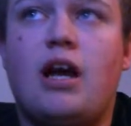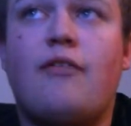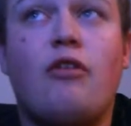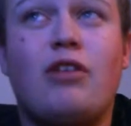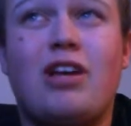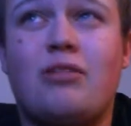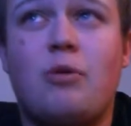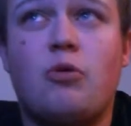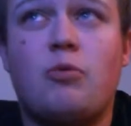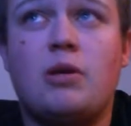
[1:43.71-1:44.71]
I've already had the
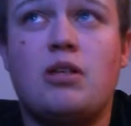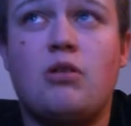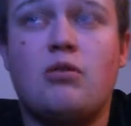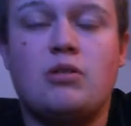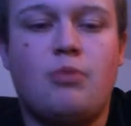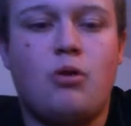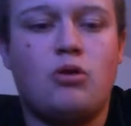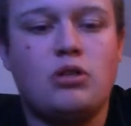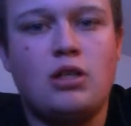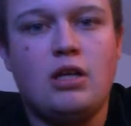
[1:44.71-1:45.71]
mouthpiece out of this
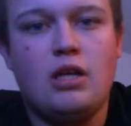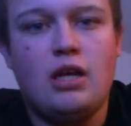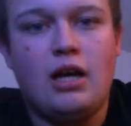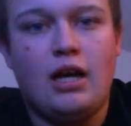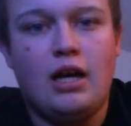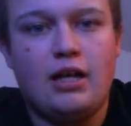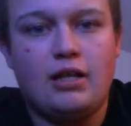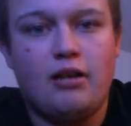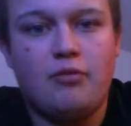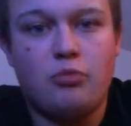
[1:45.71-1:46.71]
box
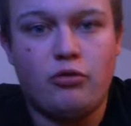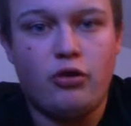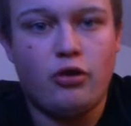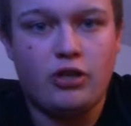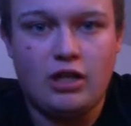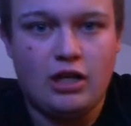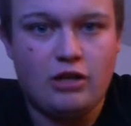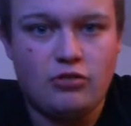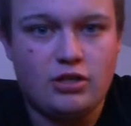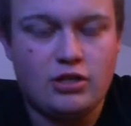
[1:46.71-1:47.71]
and I've poured it onto the
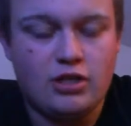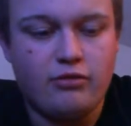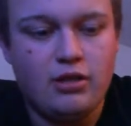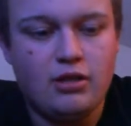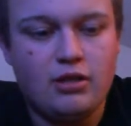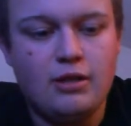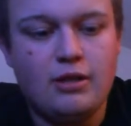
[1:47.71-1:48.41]
electronic cigarette.